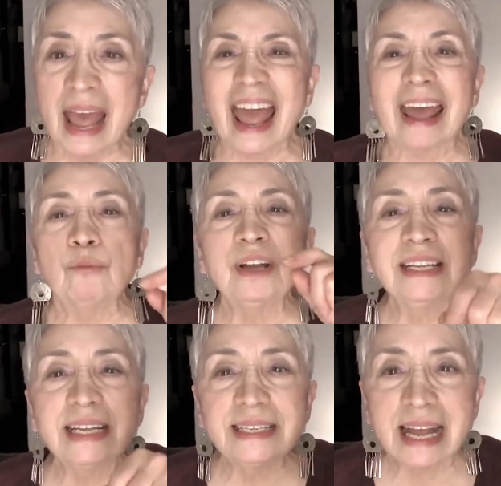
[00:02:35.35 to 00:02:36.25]
And we
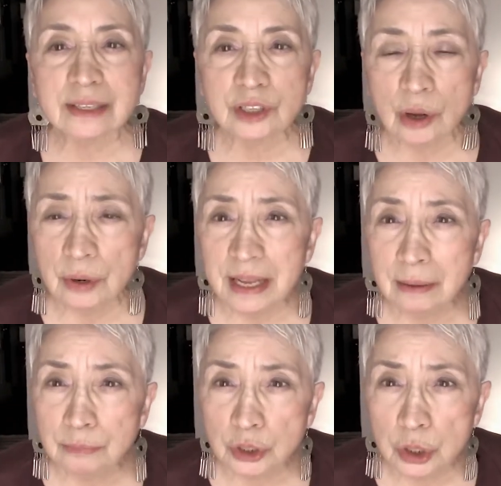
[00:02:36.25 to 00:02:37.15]
need that
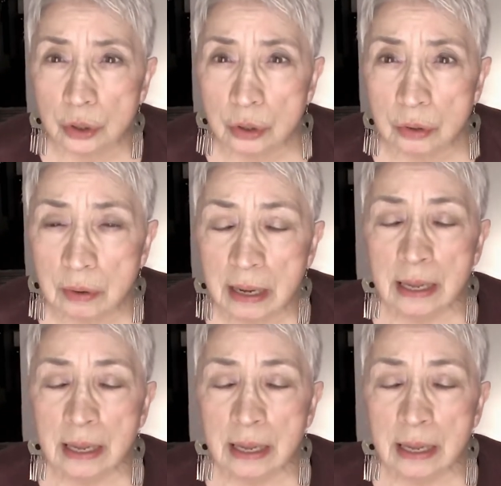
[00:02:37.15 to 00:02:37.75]
sodium, too.